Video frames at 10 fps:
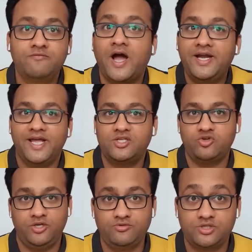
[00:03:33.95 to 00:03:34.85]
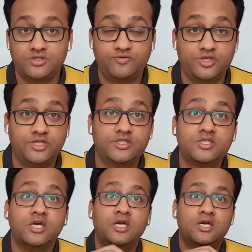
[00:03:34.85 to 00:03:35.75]
find actual users for
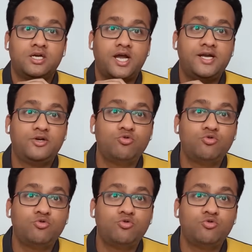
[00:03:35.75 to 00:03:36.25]
this, right?